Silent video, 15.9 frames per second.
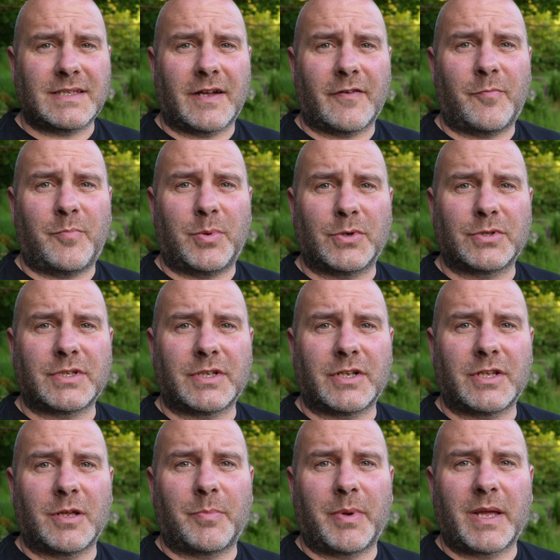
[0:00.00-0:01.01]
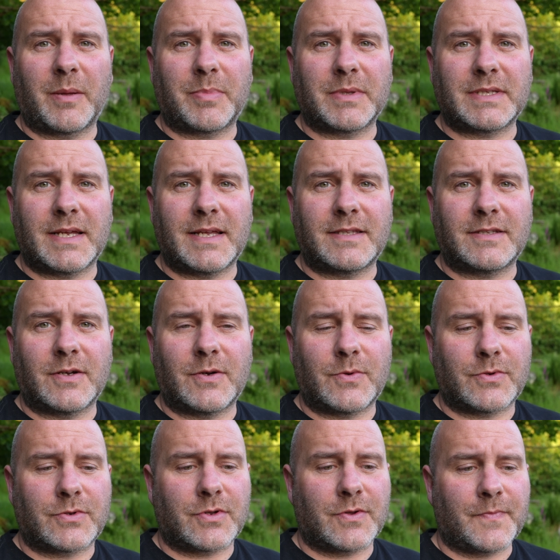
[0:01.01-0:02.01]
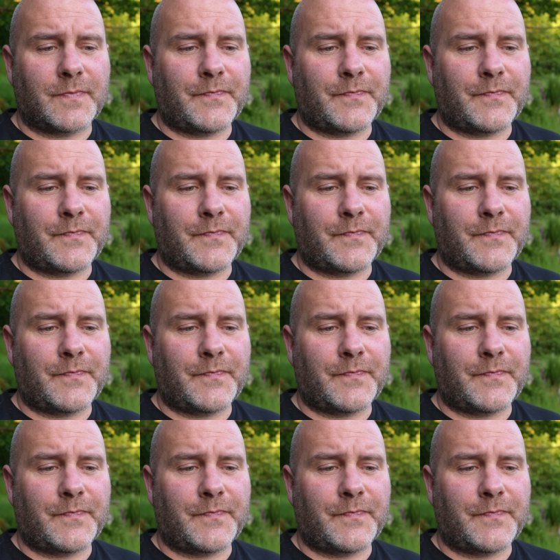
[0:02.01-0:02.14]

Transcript: have butter on your baked potatoes,